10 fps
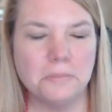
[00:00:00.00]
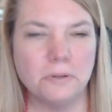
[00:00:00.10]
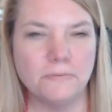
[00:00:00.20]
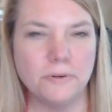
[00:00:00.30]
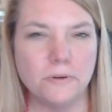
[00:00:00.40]

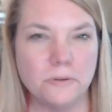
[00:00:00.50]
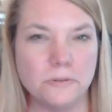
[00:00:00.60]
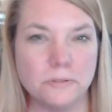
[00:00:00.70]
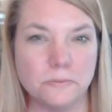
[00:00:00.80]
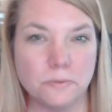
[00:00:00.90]
your
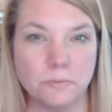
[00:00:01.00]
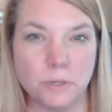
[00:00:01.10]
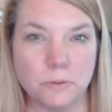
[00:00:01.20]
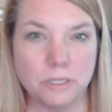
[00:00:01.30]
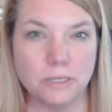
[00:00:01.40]
photos
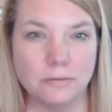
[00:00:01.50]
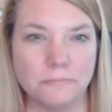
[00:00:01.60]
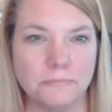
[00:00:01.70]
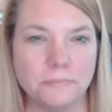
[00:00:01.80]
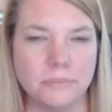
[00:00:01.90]
remotely.
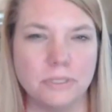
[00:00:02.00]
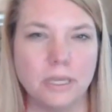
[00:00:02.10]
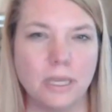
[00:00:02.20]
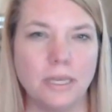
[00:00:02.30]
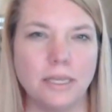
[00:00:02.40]

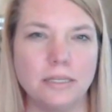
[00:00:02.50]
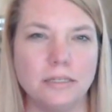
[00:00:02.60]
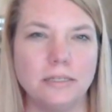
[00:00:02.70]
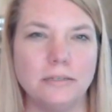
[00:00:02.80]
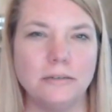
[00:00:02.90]
And I
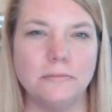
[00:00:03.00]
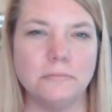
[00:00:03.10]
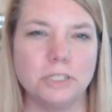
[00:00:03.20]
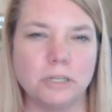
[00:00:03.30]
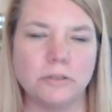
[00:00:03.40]
didn't
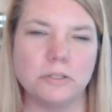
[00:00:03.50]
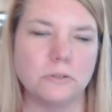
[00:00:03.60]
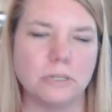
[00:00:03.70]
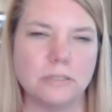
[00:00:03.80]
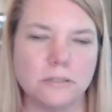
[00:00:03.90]
share the
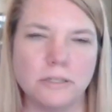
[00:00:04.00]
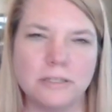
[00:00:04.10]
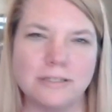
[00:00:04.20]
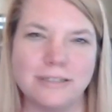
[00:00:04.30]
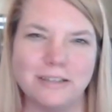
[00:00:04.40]
screen, so you
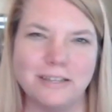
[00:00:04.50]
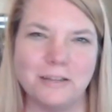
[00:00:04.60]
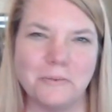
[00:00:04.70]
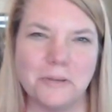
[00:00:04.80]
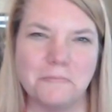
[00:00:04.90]
didn't see it
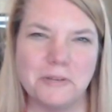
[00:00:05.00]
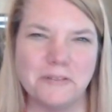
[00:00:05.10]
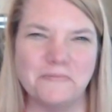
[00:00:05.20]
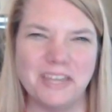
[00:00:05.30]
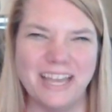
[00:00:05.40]
anyway,
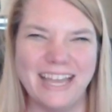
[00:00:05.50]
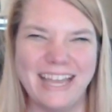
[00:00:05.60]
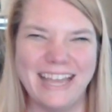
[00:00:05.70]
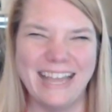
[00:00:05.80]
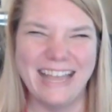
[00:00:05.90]
but
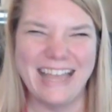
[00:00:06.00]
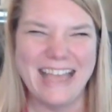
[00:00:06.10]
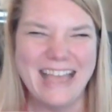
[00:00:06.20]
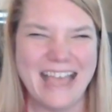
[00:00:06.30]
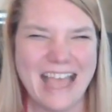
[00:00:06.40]

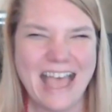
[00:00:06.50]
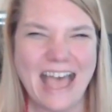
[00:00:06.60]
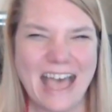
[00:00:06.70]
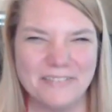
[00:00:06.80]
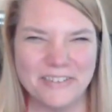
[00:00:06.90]

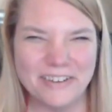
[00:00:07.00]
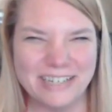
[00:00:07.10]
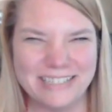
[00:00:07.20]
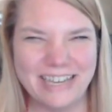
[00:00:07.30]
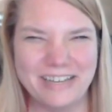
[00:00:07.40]
have a
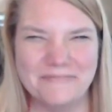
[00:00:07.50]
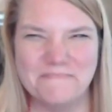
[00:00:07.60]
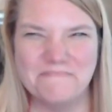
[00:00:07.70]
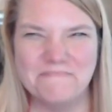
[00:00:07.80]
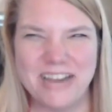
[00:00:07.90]
great day.
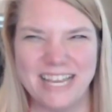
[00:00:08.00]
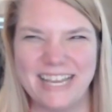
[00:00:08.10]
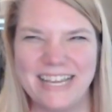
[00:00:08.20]
Bye.